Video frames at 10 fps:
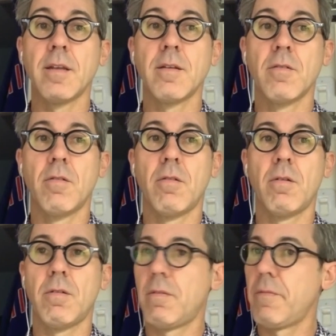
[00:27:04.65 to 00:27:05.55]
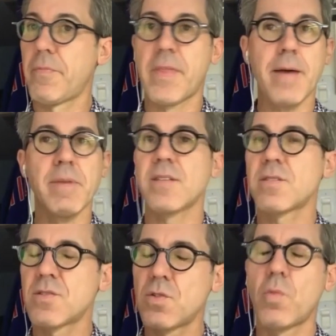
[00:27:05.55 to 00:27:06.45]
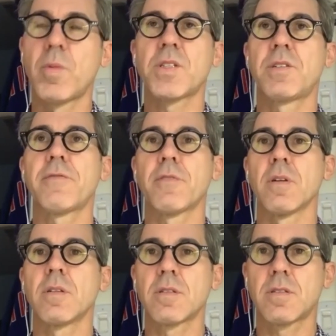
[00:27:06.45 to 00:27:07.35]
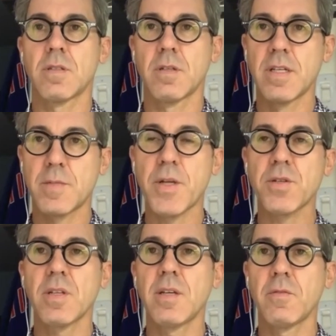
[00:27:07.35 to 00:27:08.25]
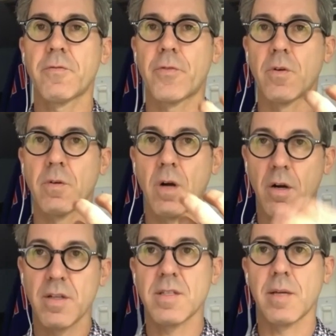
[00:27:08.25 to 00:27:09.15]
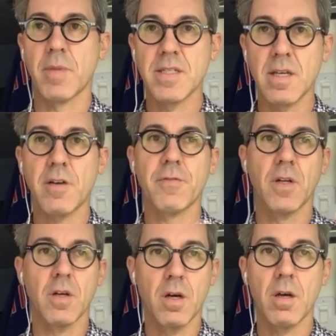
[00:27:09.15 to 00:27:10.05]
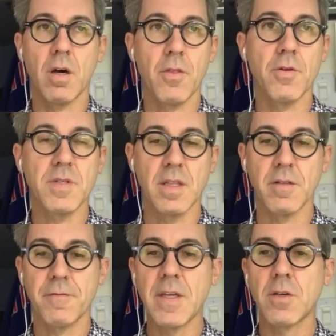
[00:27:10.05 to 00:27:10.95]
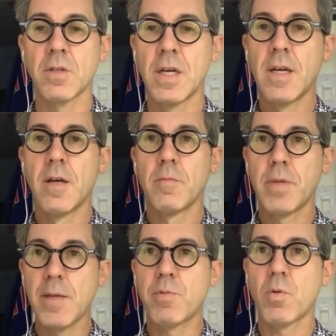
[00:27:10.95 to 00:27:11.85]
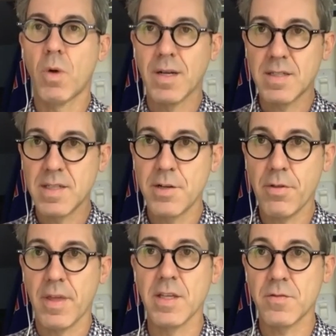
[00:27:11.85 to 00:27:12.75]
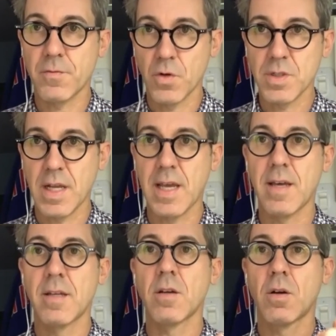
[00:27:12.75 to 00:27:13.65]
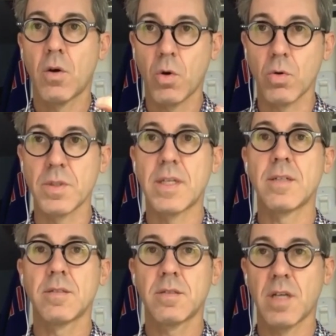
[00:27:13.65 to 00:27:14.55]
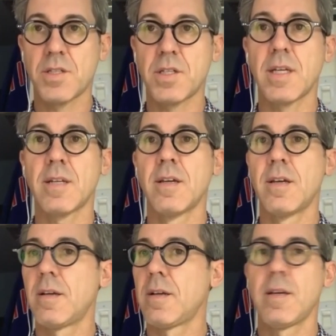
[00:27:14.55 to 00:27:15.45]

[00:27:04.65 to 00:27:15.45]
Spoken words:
And that makes so much difference, especially for artists like myself and others in the field. People want to see your things firsthand, hold it, touch it.